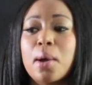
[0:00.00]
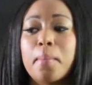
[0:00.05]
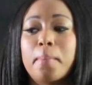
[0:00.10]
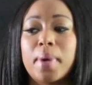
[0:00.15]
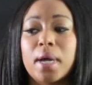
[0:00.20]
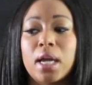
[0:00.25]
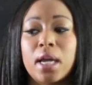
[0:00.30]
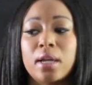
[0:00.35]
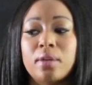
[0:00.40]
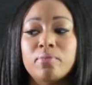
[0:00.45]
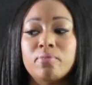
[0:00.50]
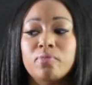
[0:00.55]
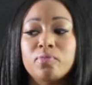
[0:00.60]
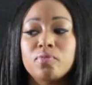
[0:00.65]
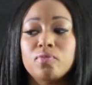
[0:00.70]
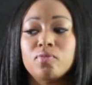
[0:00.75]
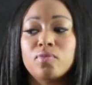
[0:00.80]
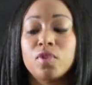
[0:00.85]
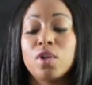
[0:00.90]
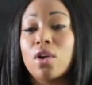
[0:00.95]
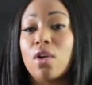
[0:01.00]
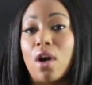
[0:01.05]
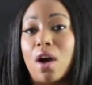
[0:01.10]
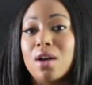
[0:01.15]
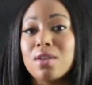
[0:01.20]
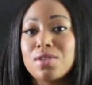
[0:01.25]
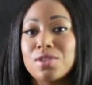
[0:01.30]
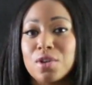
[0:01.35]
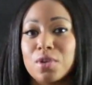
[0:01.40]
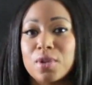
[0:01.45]
but you're
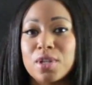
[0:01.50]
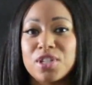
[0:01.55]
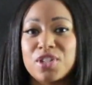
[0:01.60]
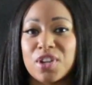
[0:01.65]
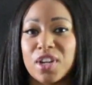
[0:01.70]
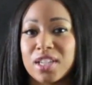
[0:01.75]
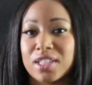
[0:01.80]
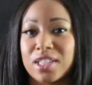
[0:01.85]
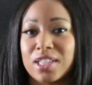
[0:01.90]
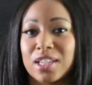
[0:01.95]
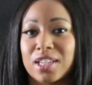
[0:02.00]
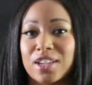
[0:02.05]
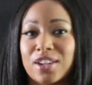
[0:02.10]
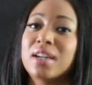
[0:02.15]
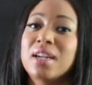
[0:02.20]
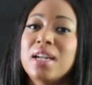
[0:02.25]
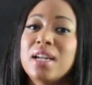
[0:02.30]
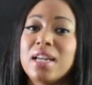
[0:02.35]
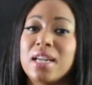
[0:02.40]
also a drug dealer.